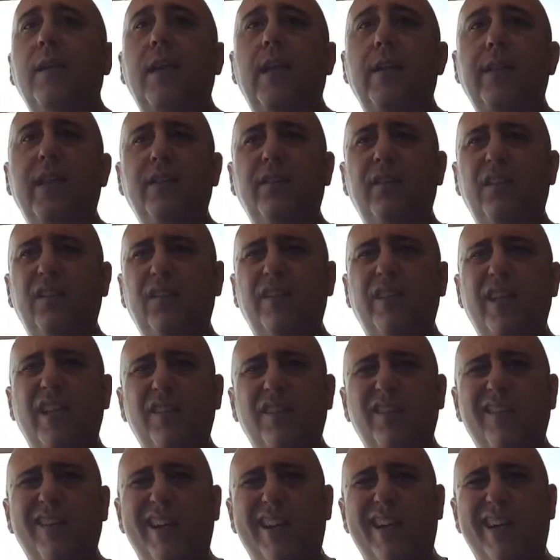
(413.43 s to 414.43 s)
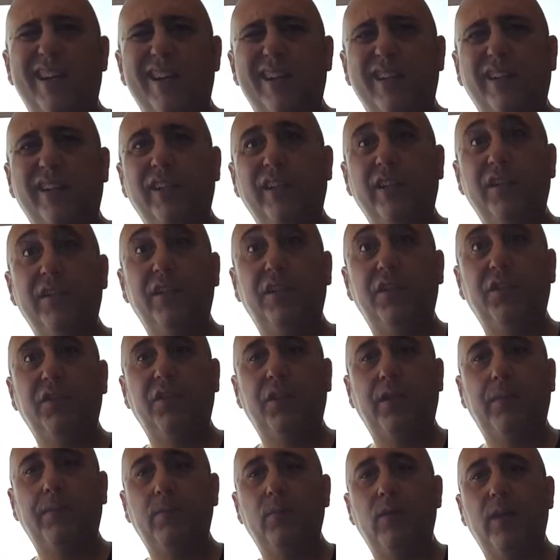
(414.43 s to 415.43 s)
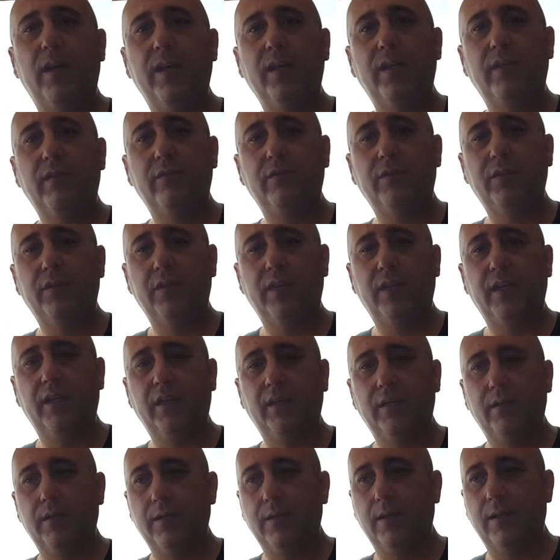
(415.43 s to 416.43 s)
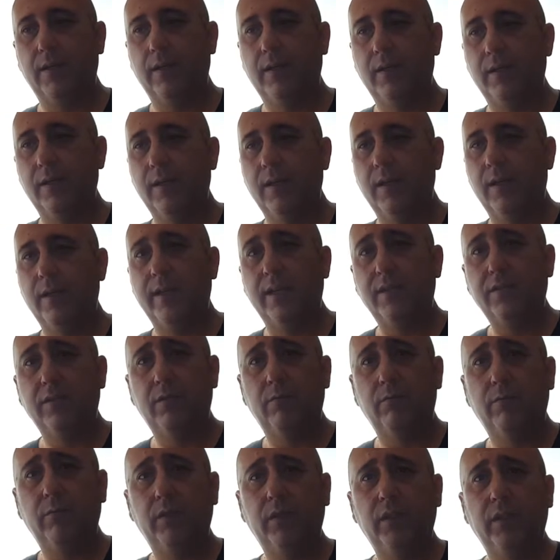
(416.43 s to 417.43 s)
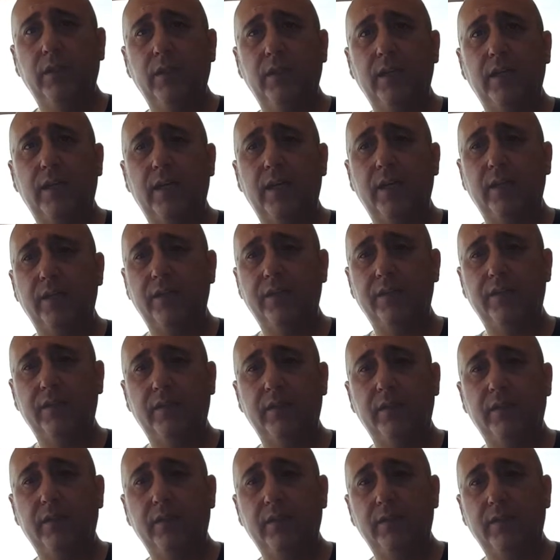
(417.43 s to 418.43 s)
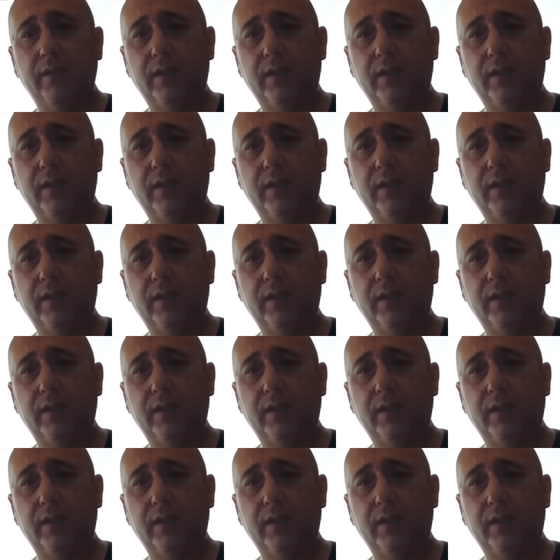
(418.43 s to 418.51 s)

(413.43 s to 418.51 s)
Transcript: And that's a, that's an, uh, an easy, cheap way of just getting a, a that's a really uh, easy,